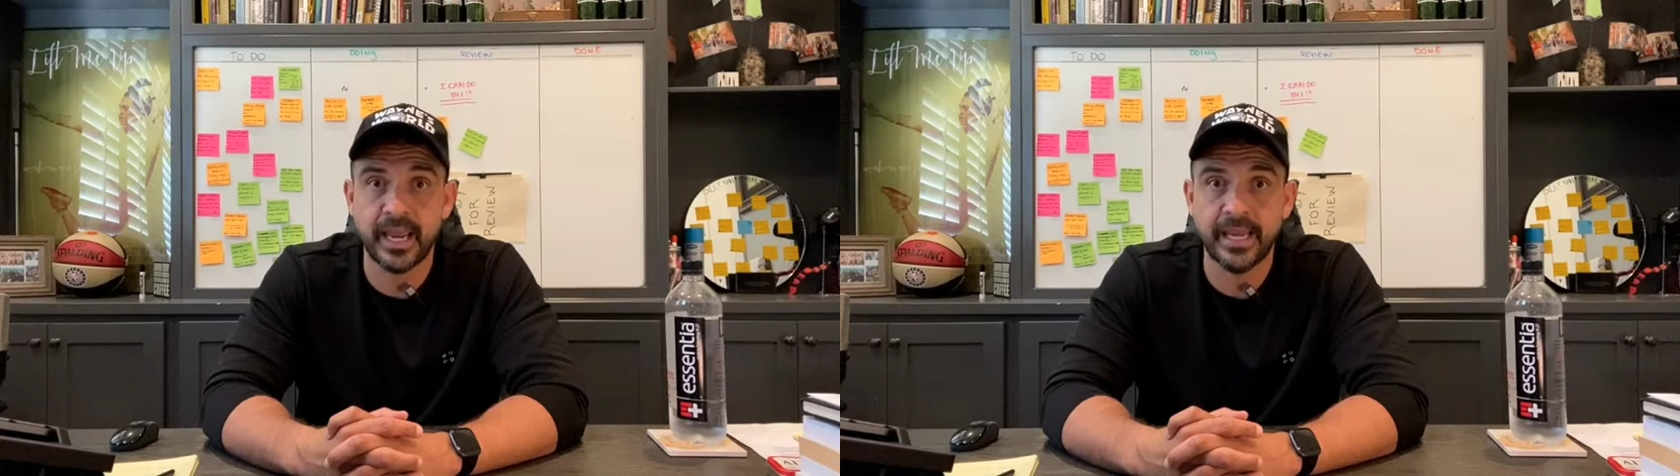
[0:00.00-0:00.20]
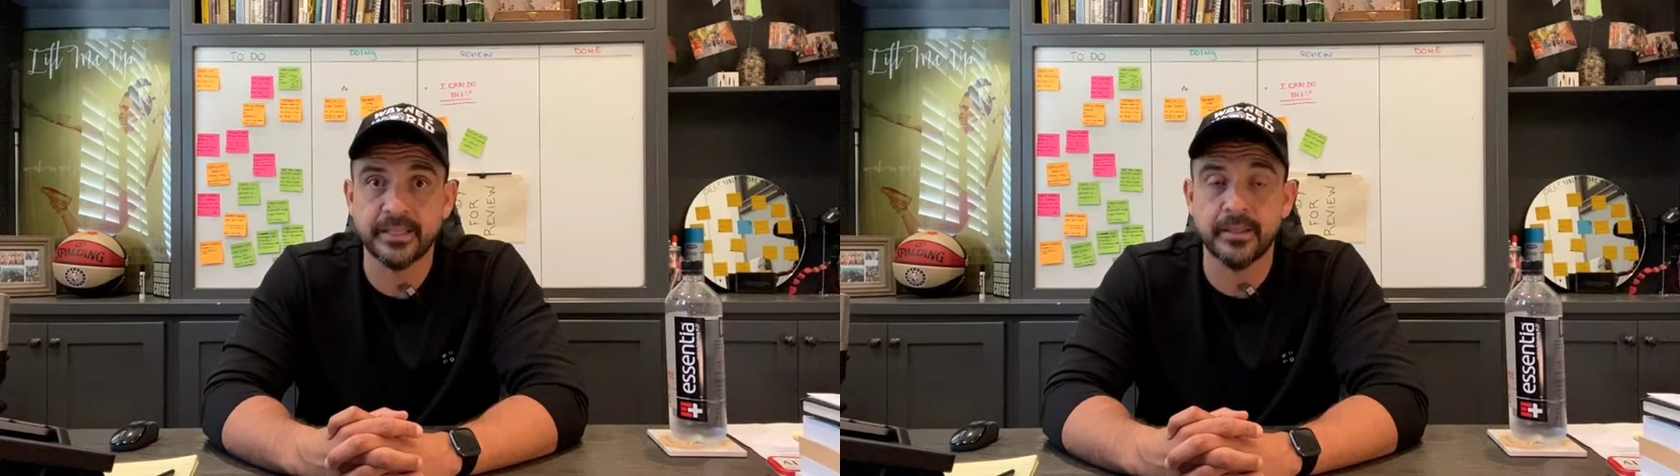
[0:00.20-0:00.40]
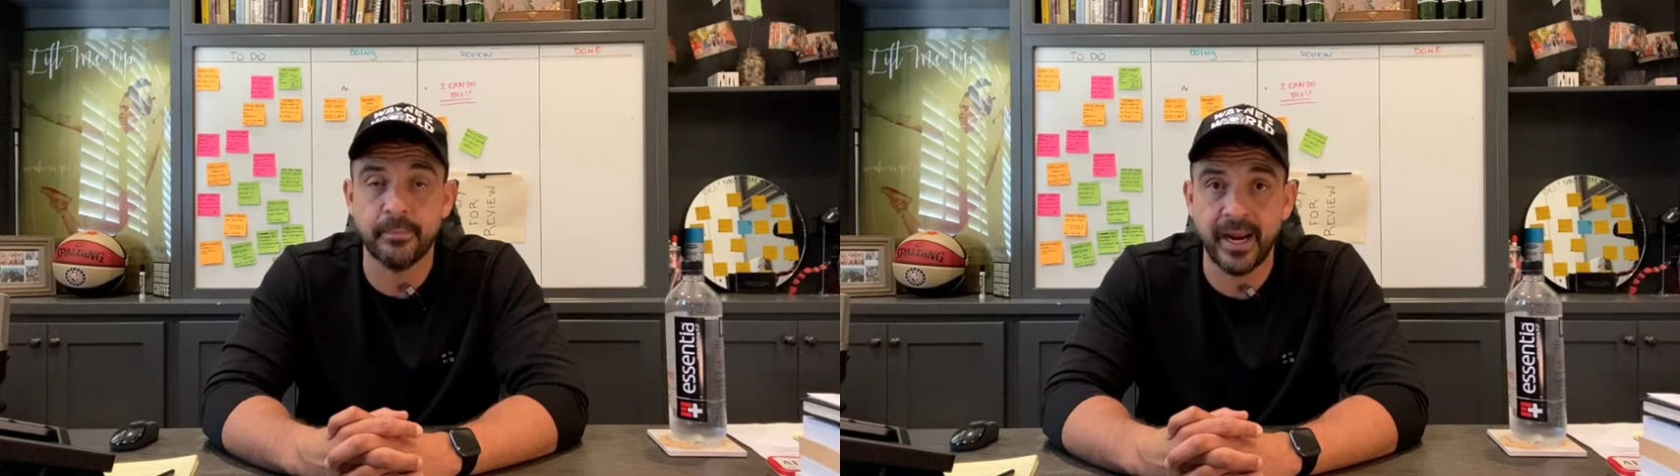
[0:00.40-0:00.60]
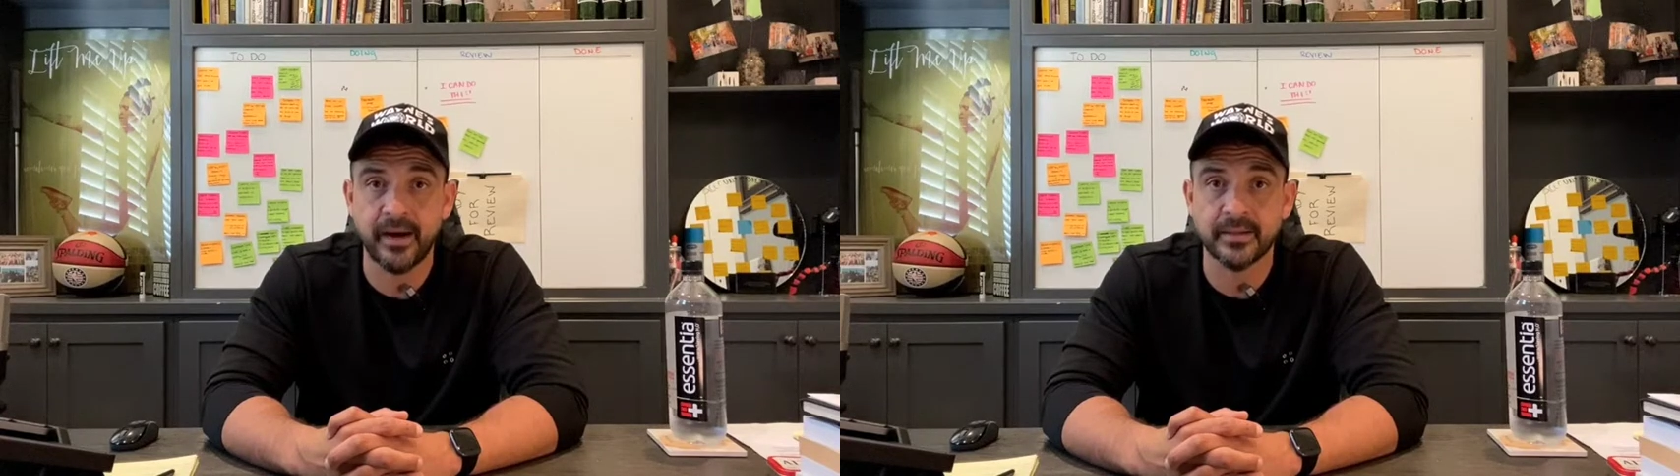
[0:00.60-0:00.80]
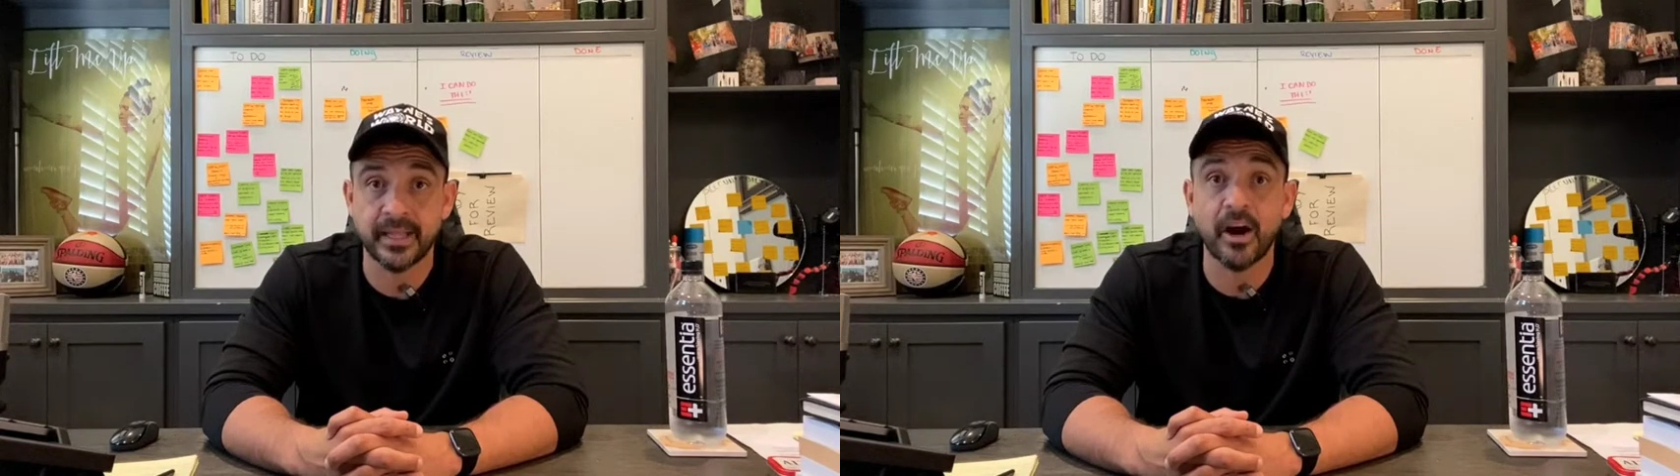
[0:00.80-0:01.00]
age to
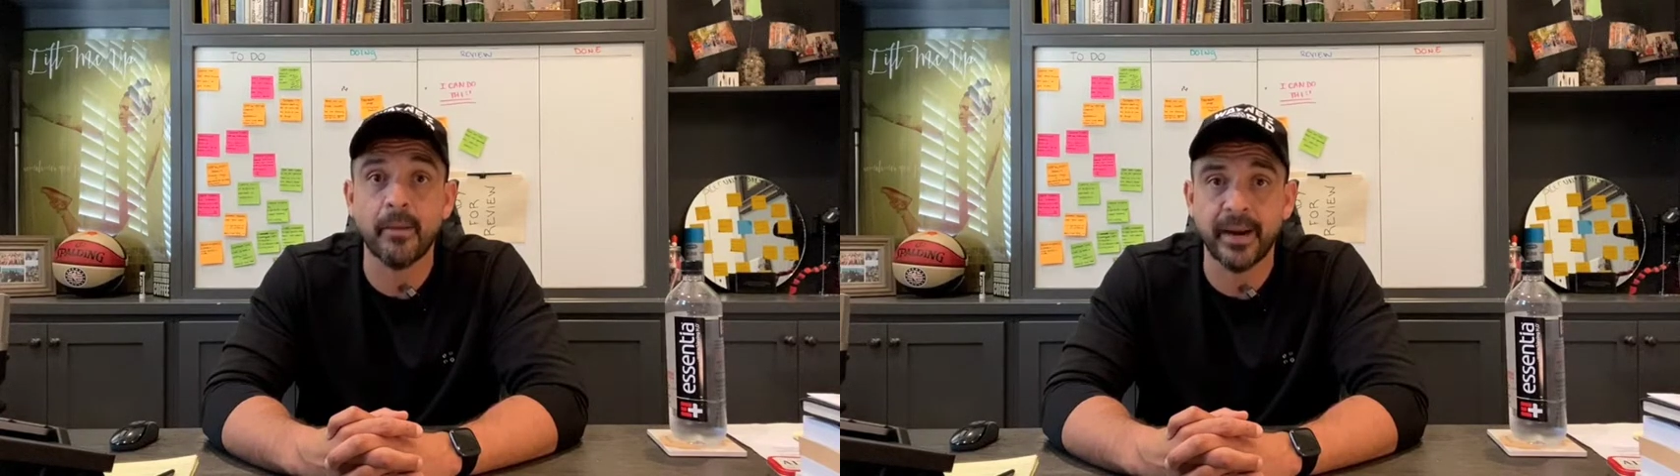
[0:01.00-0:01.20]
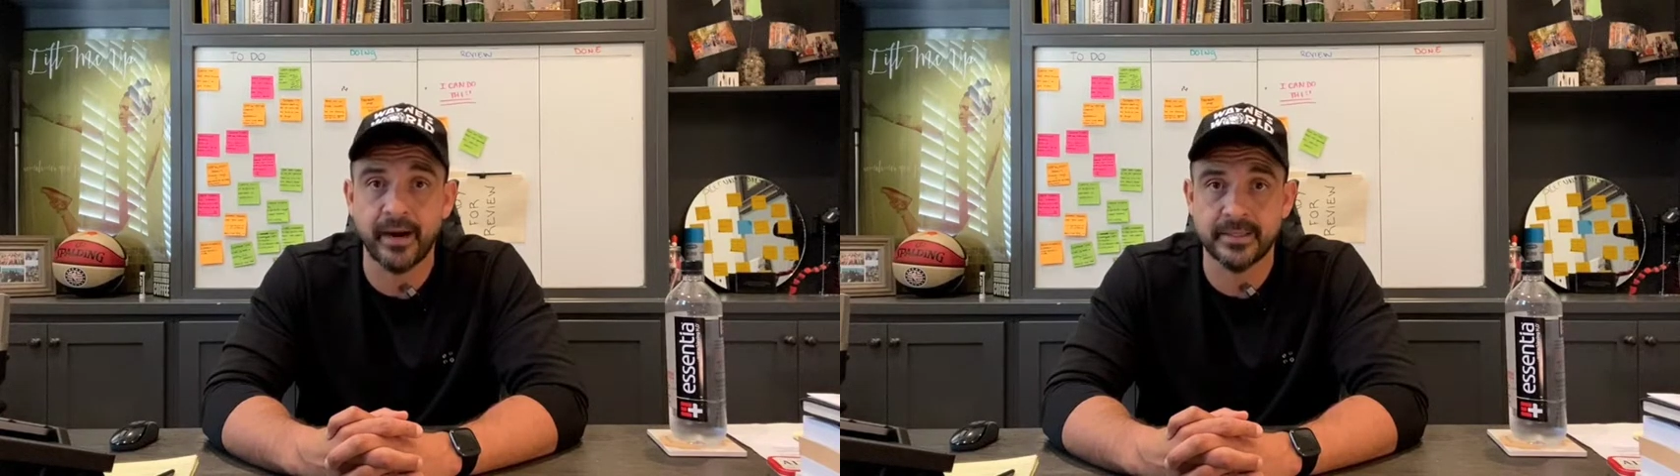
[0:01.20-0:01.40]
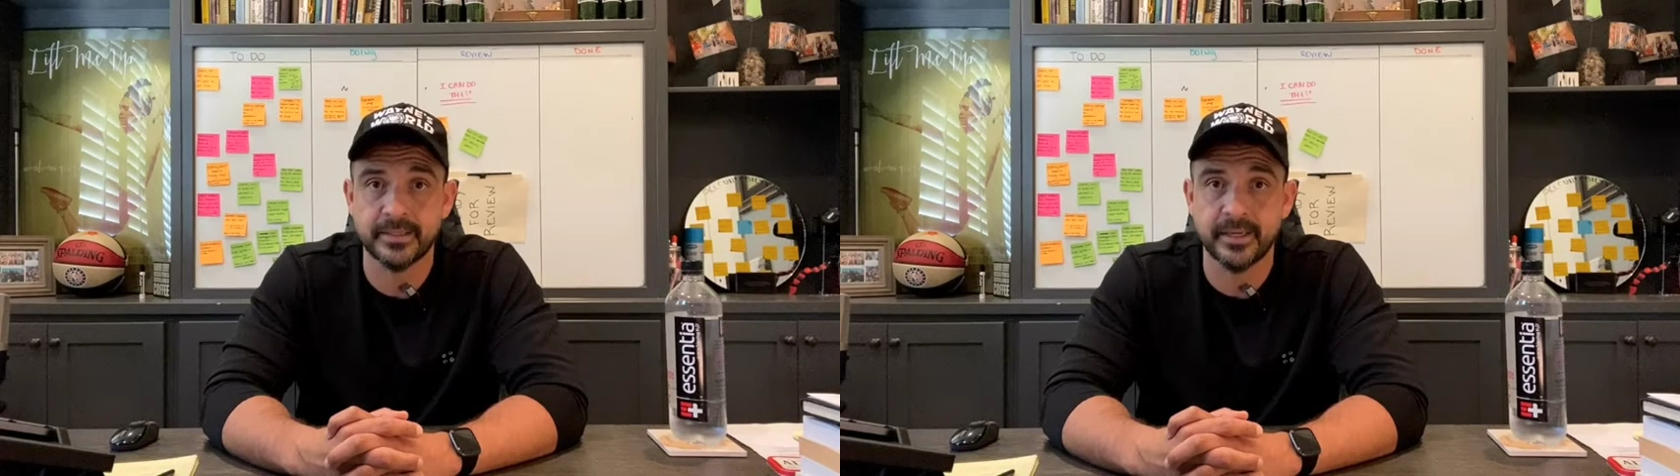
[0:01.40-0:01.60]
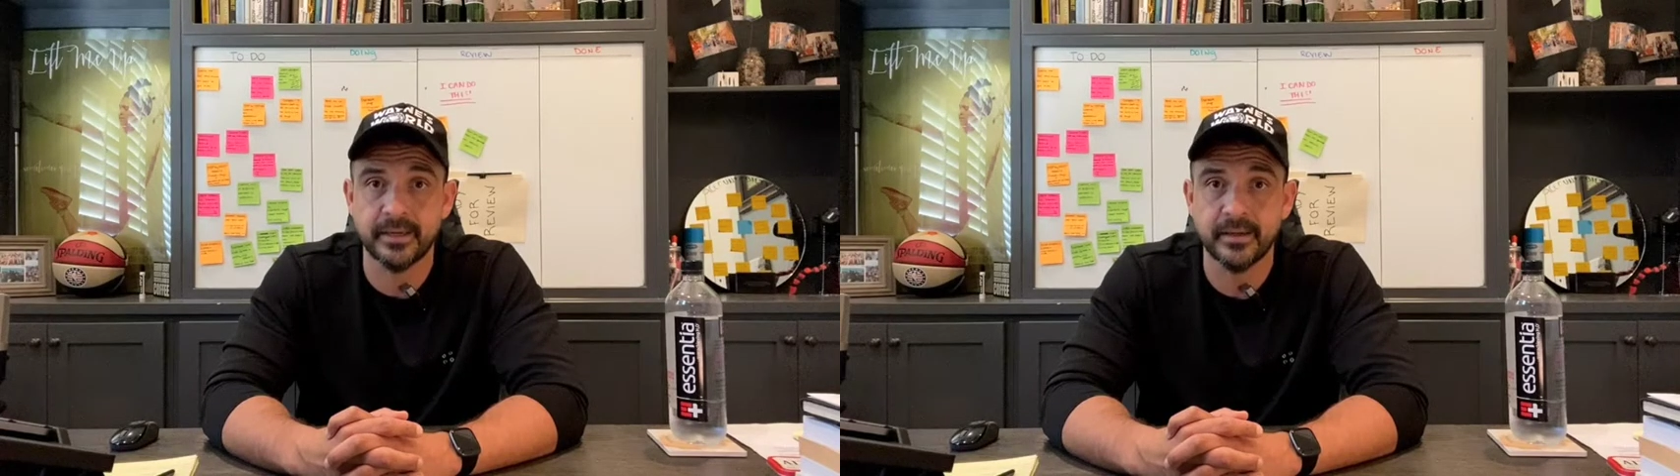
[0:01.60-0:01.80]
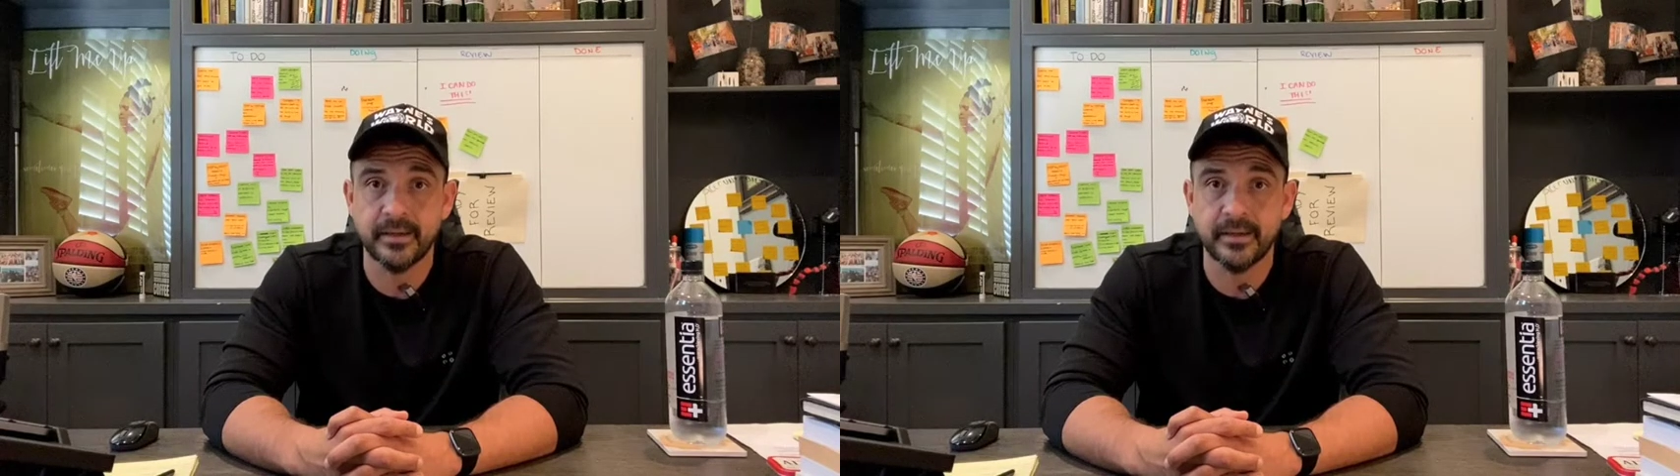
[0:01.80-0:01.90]
parent like our parents did,